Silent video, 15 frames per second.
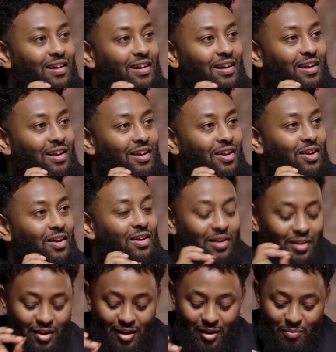How much you got? Take
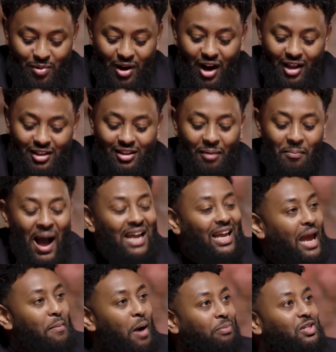this one. Take this. Brother, one. the man
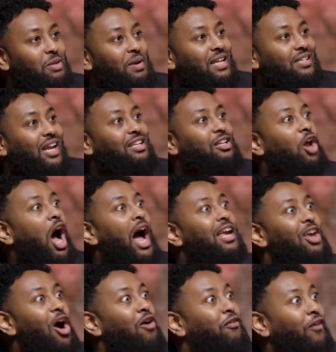came up to me and said, "Hey,
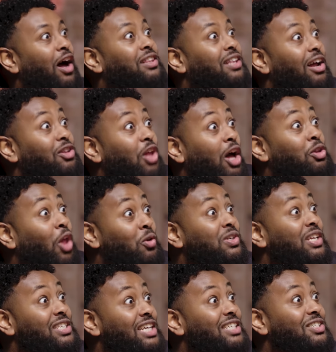yo, I, I don't
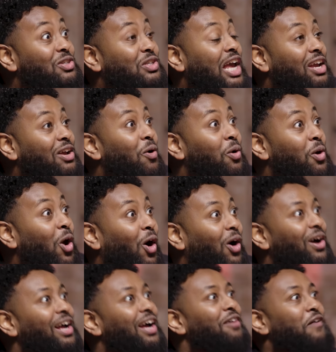suggest you take a lot."
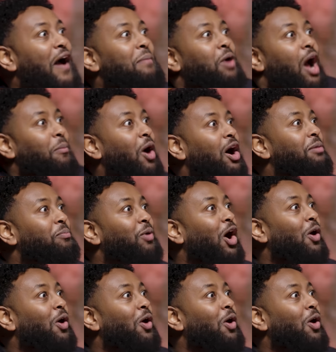fam, come on, bro.